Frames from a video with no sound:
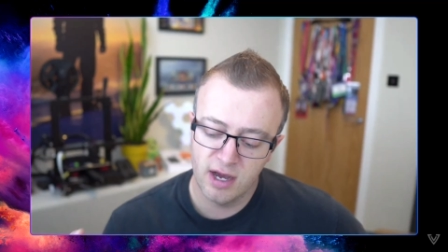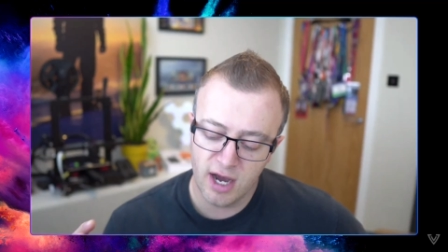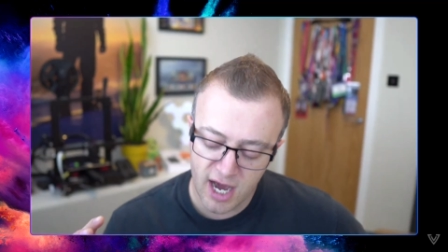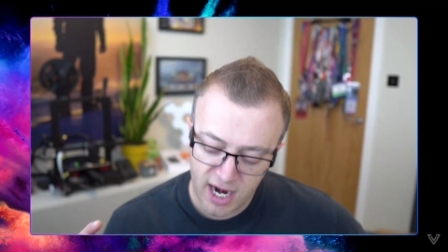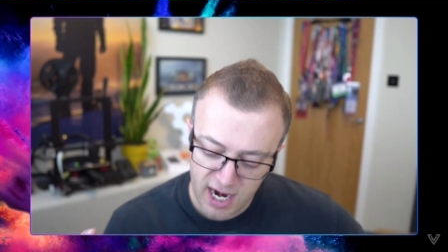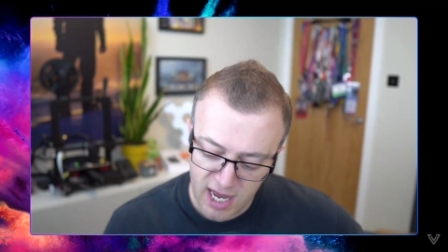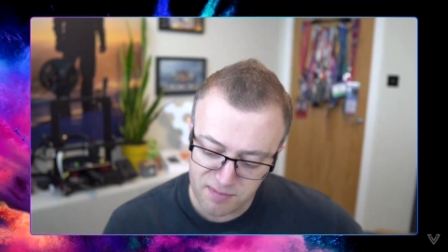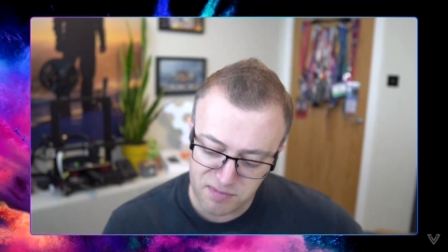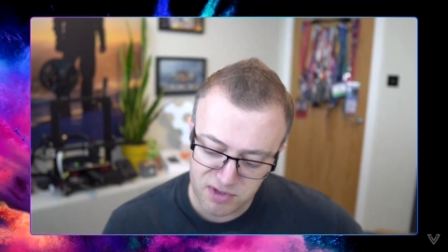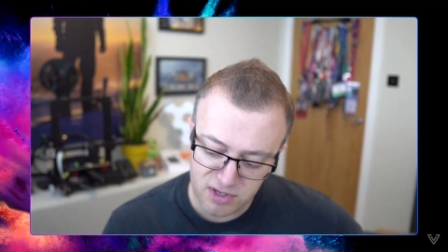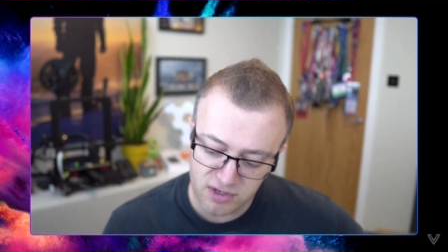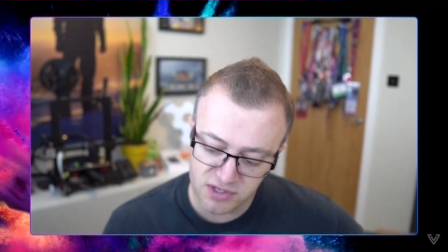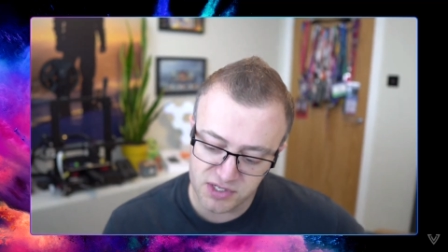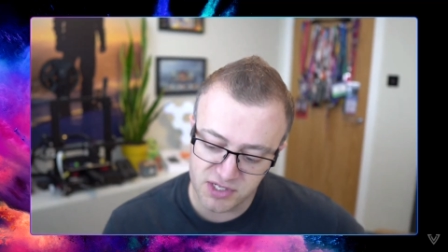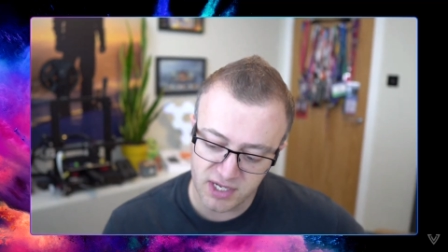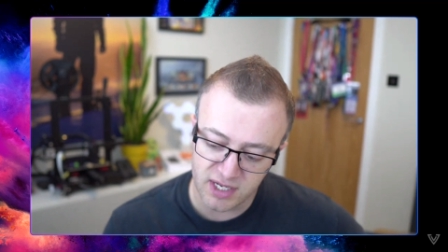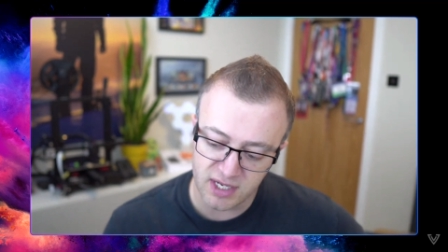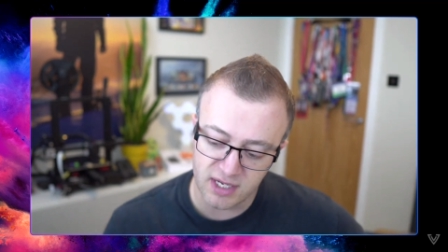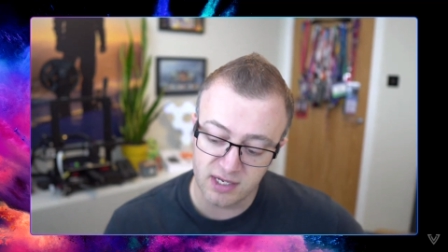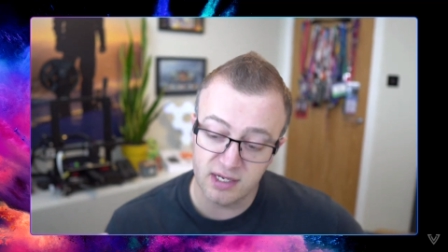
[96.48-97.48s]
and I'm
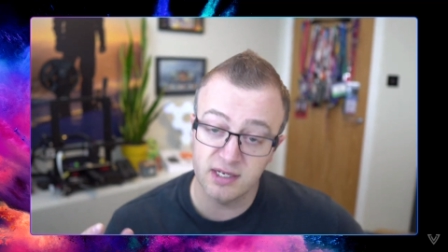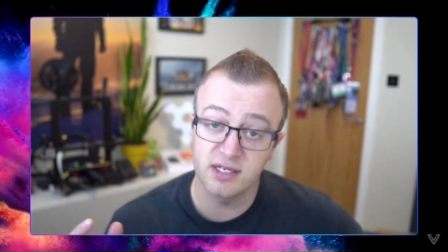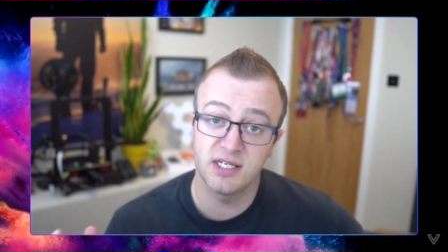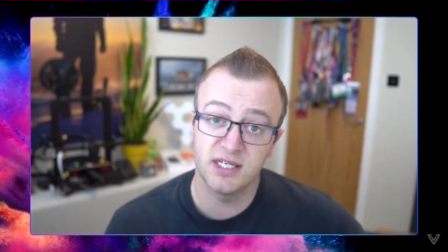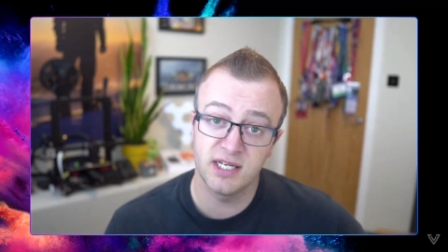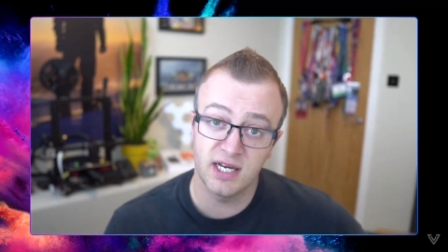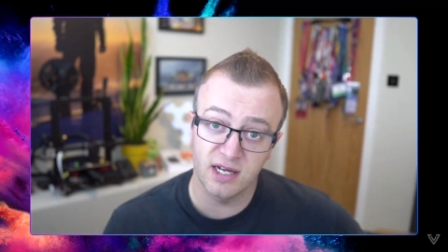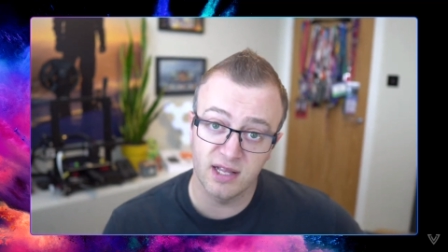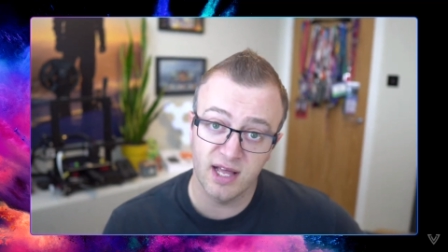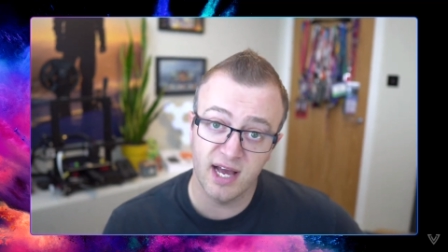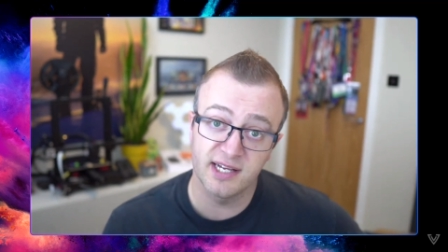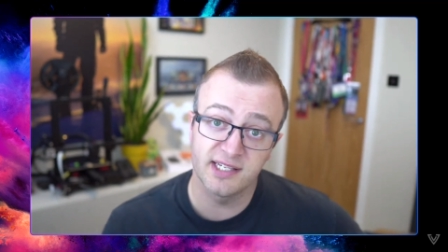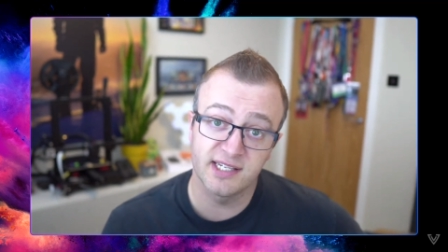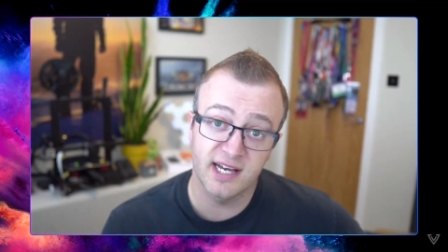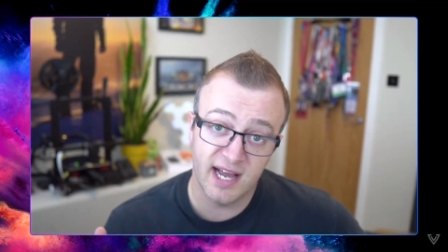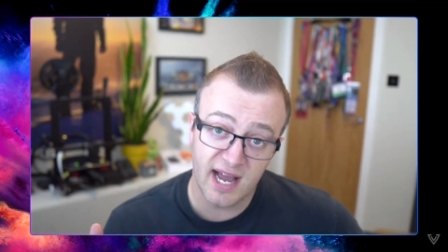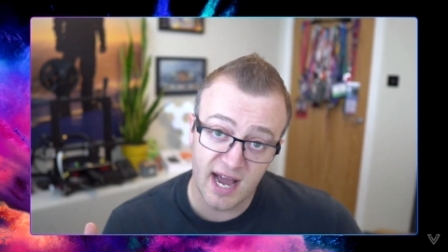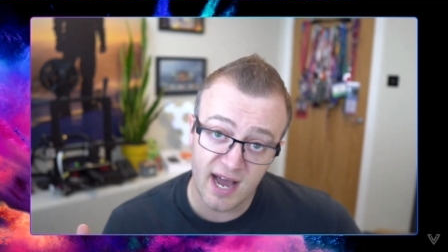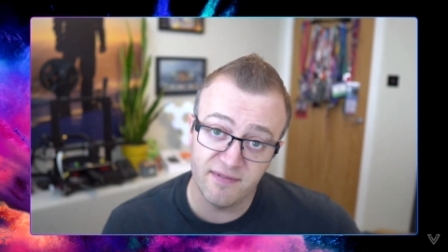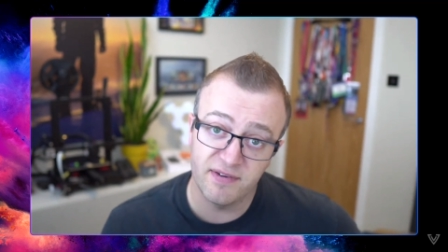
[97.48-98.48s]
using
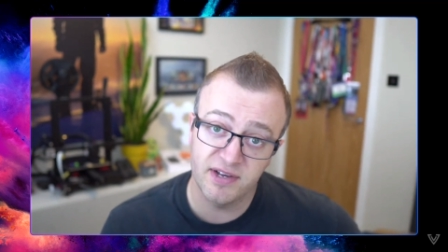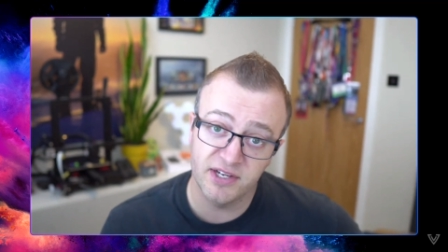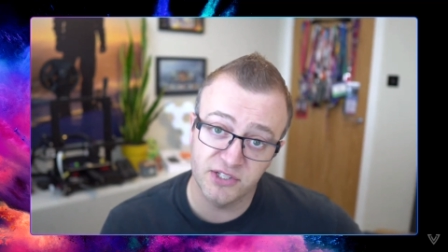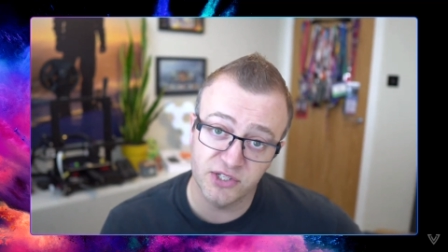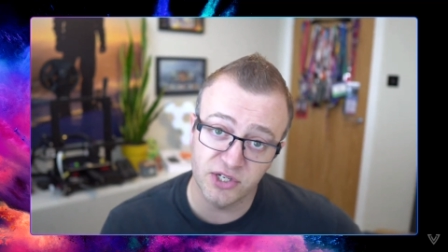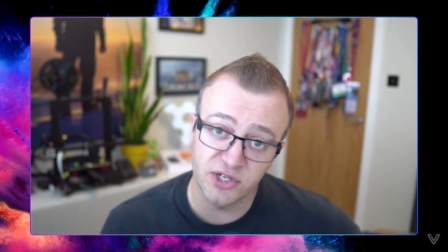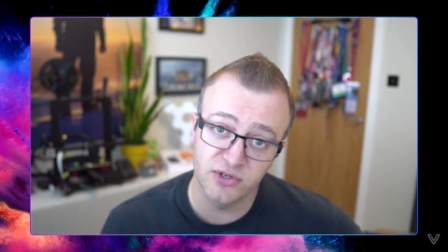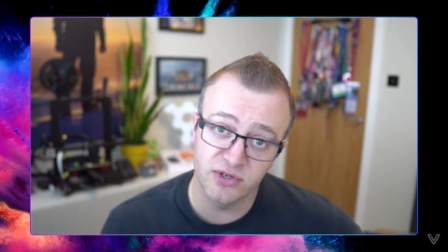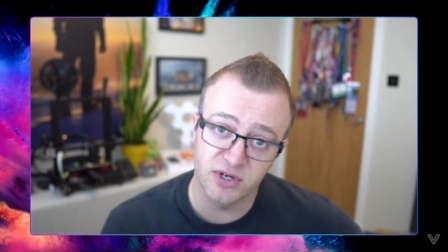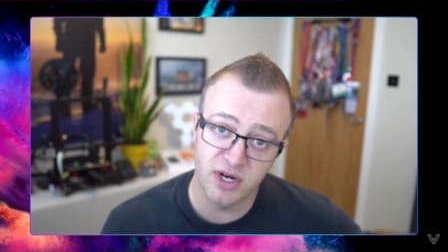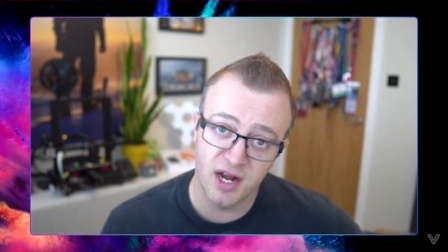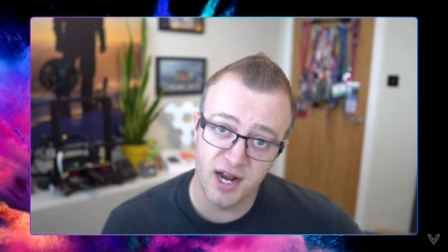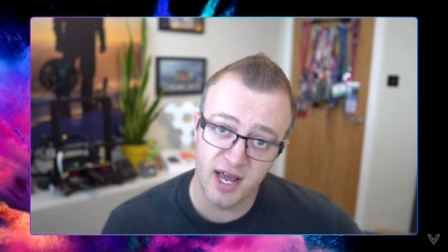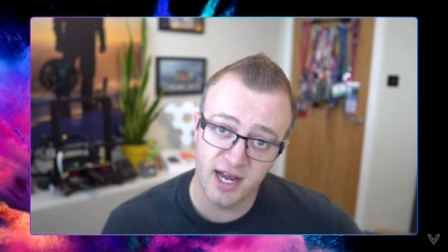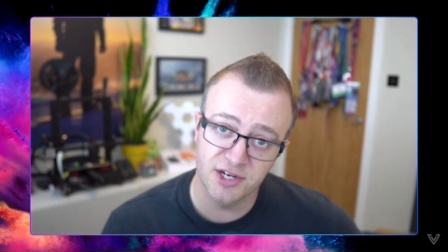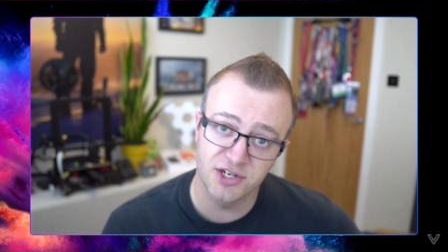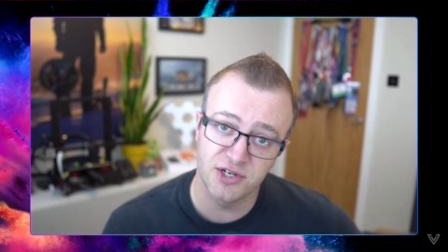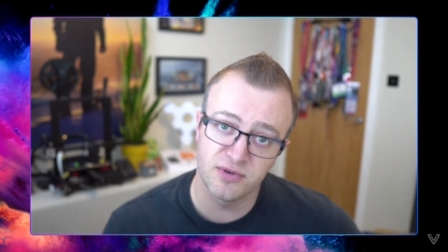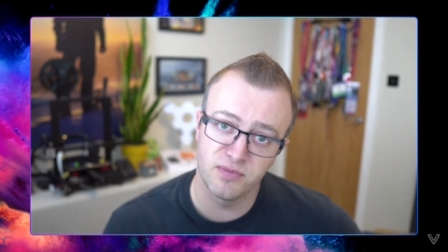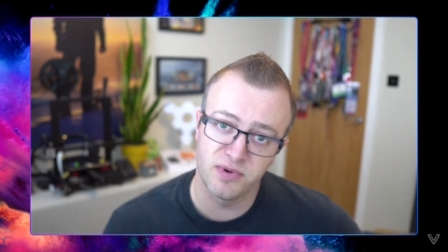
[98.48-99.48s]
TLS, I have a secure
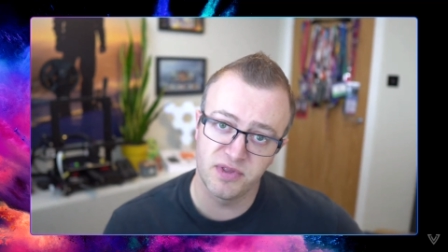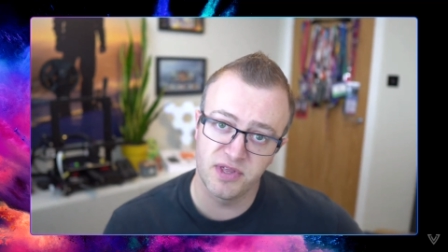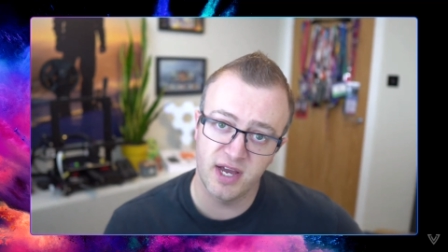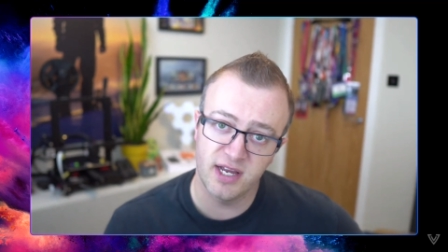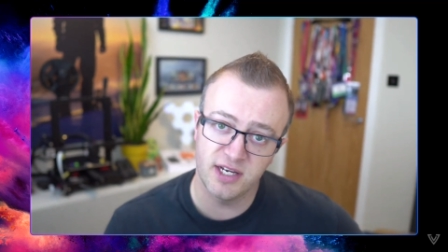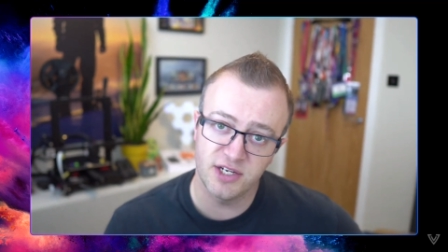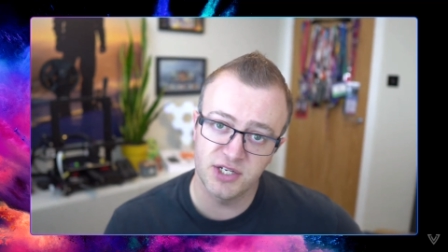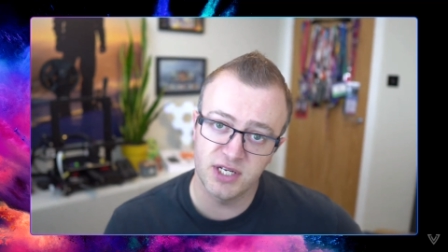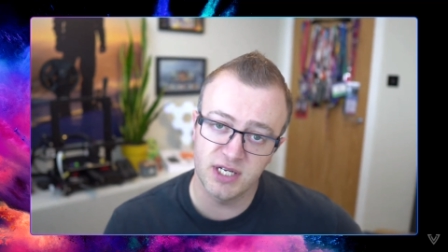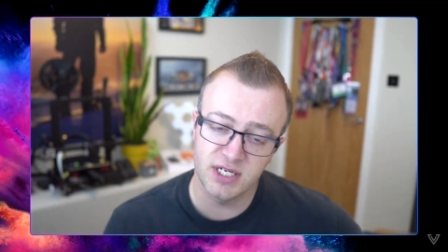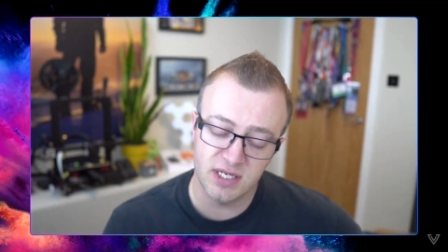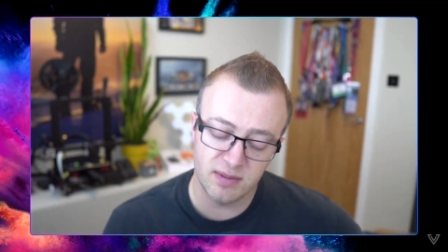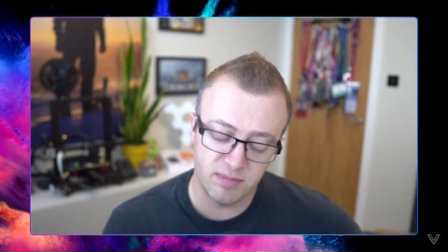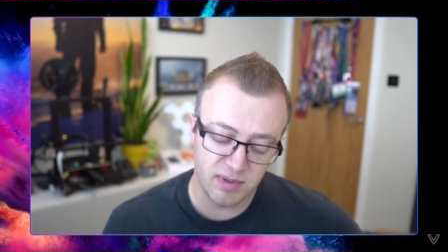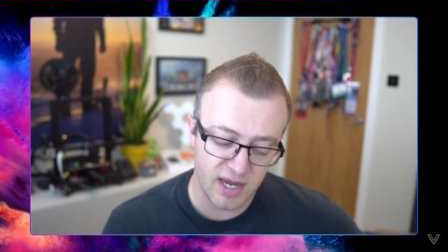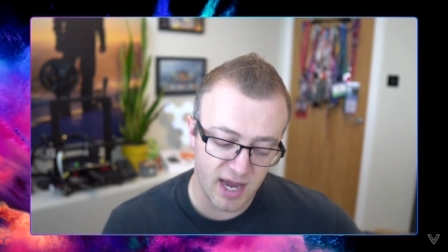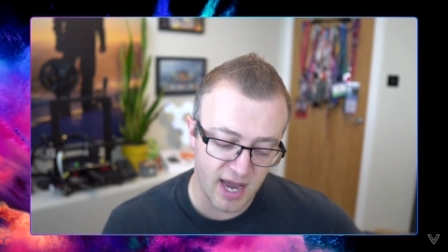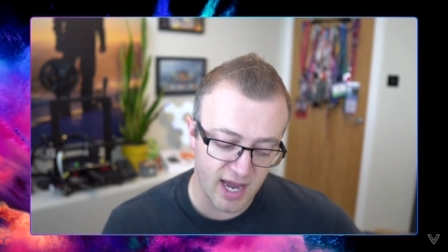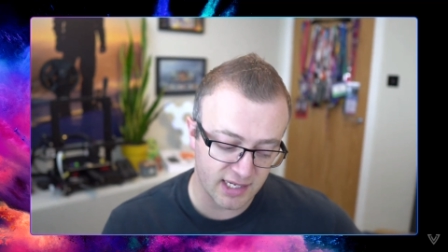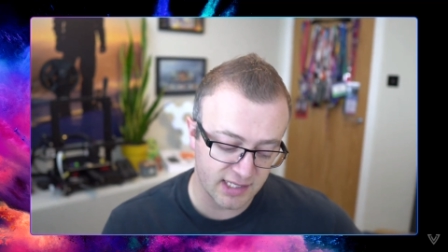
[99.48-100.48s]
connection with
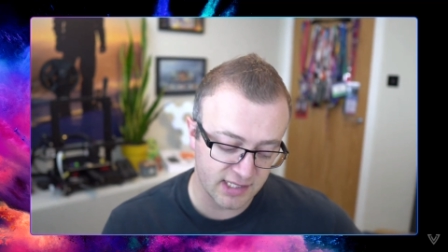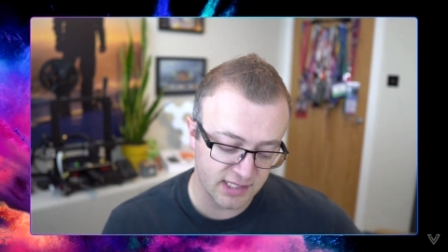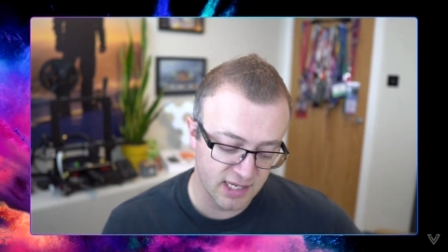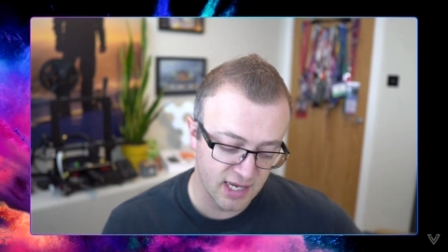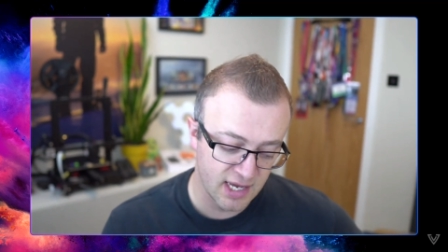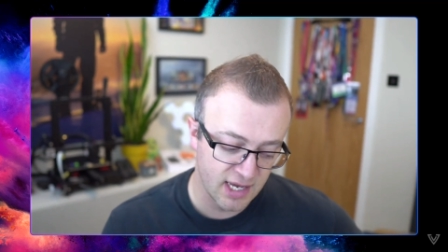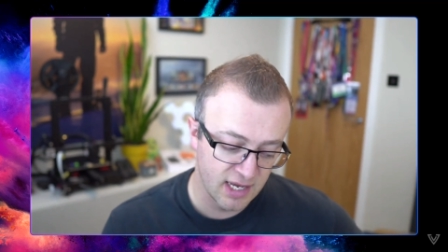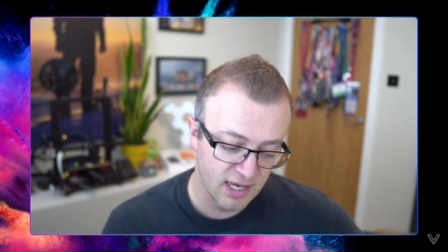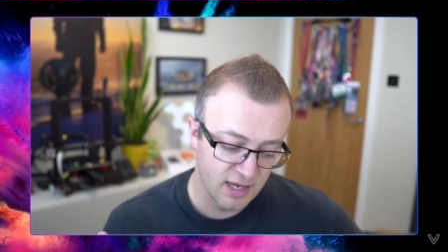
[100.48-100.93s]
HTTPS,